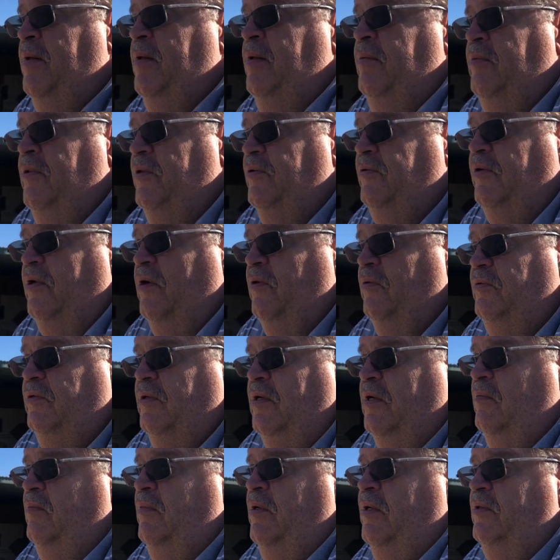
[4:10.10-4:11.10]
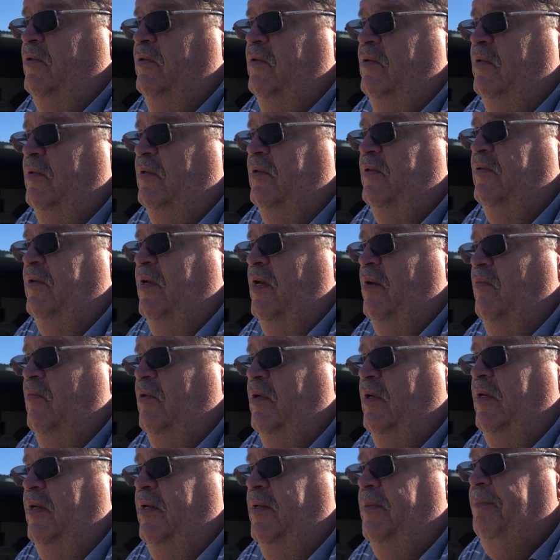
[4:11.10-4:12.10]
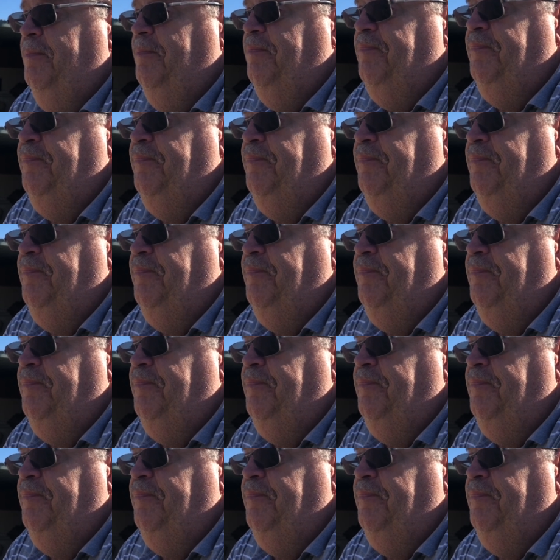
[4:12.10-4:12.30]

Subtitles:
This colt's coming into it the same way, and